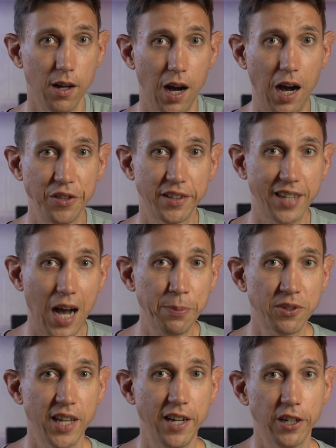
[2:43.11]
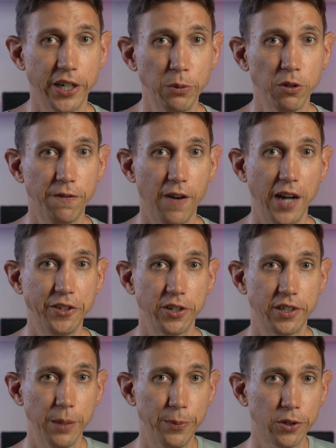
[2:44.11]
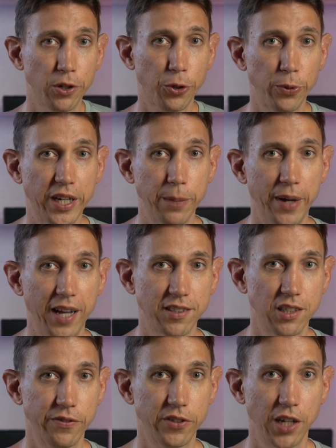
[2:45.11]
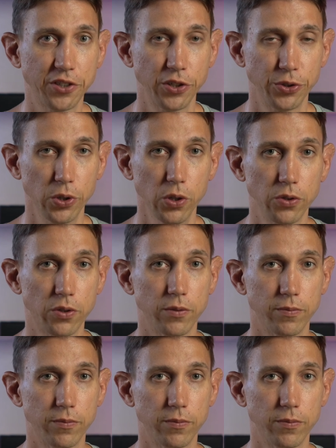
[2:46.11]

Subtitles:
On the top center, you will find your typical 3 capacitive touch controls: